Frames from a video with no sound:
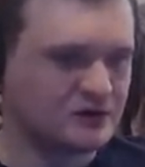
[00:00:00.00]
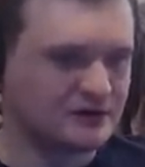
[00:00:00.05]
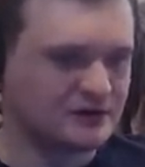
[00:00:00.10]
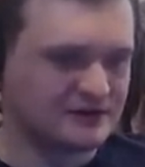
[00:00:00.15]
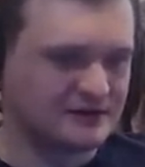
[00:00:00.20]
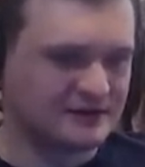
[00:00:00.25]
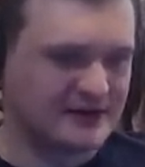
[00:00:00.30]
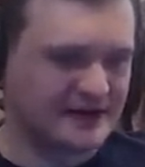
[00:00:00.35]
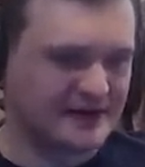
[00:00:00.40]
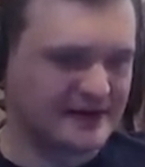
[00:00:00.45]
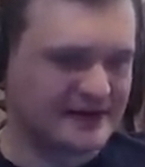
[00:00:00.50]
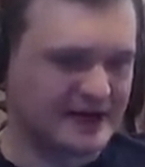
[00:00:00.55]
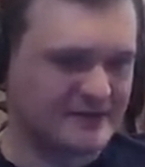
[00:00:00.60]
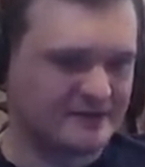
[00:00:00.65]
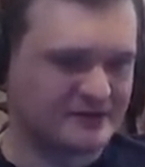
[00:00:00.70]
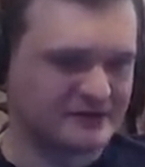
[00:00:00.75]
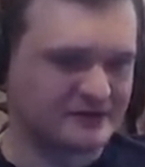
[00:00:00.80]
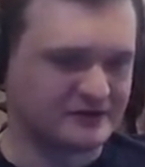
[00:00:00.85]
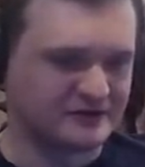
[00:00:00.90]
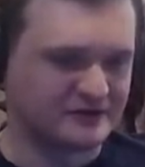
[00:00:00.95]
That can
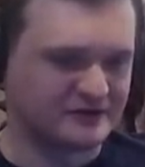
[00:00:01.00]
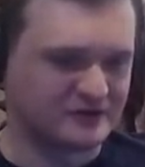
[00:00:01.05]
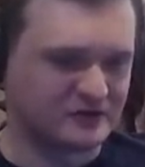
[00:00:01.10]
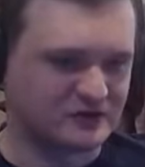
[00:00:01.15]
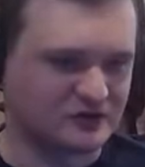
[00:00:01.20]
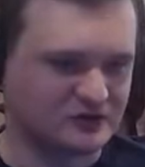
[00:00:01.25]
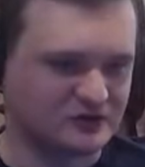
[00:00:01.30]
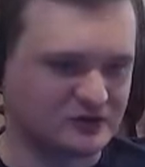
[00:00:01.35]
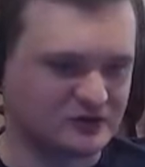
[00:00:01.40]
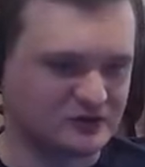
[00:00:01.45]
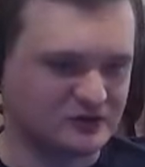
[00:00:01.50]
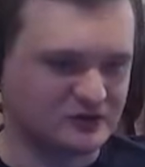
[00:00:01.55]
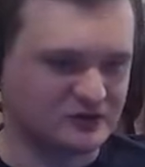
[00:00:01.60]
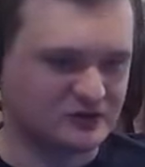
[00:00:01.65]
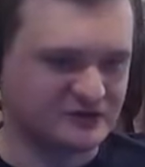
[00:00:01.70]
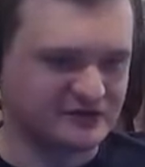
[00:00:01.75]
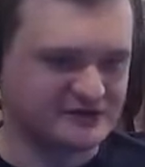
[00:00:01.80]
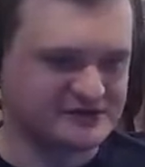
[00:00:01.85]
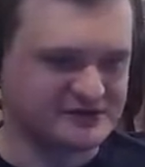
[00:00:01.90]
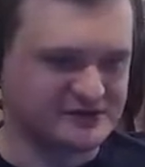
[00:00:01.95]
be a little difficult.
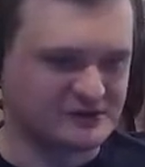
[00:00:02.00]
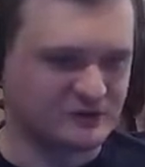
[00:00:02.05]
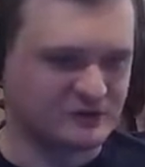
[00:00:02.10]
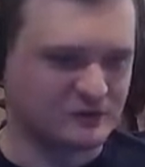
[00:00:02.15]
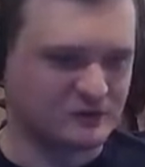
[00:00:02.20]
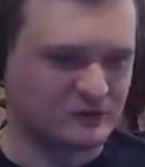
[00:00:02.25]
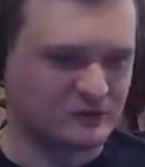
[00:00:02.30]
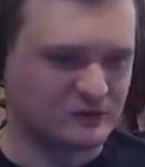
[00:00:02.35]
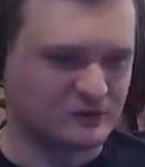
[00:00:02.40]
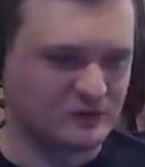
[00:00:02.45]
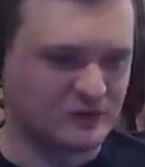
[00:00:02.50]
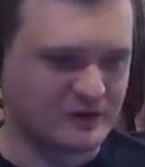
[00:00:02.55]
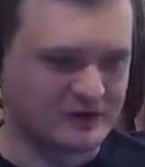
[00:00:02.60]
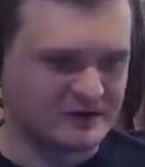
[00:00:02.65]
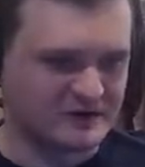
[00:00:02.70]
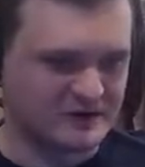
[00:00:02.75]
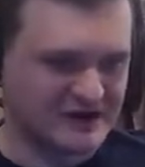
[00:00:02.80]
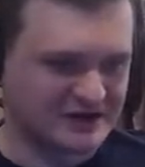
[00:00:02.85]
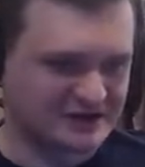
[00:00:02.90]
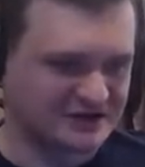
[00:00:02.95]
So what
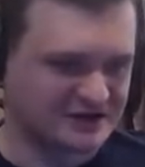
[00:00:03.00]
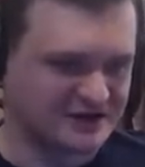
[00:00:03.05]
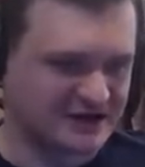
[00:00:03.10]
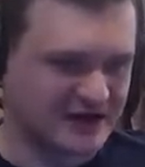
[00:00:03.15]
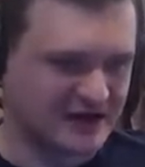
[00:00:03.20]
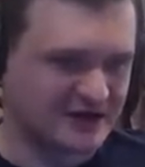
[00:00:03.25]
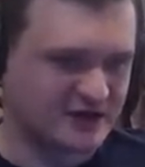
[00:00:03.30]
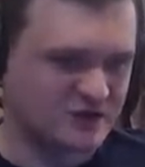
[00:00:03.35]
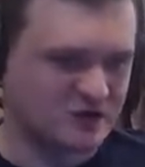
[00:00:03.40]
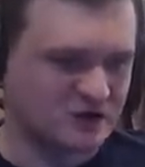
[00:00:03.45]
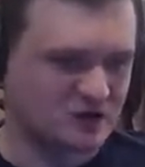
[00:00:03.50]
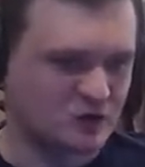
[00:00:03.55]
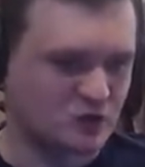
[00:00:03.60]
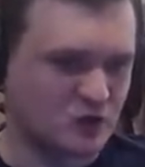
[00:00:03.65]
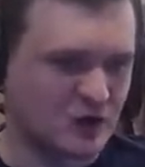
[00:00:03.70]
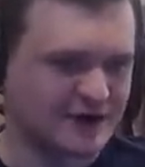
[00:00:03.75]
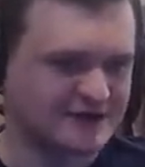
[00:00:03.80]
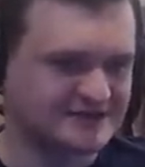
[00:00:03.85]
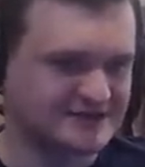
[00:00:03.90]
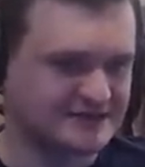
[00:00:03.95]
you actually can do, you can
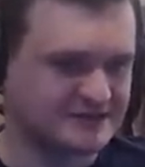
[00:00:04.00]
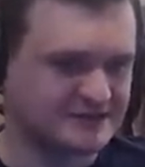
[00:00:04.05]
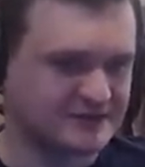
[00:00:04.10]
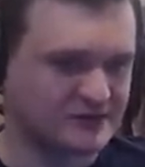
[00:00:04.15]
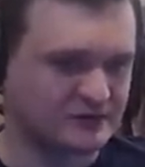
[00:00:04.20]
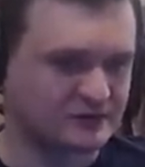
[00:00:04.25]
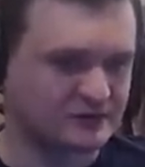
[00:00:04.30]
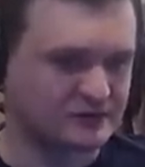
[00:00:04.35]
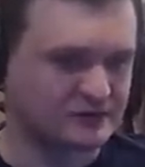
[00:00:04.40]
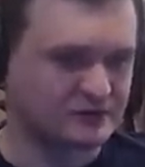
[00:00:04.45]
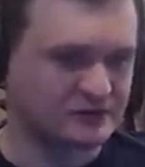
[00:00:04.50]
run into the middle.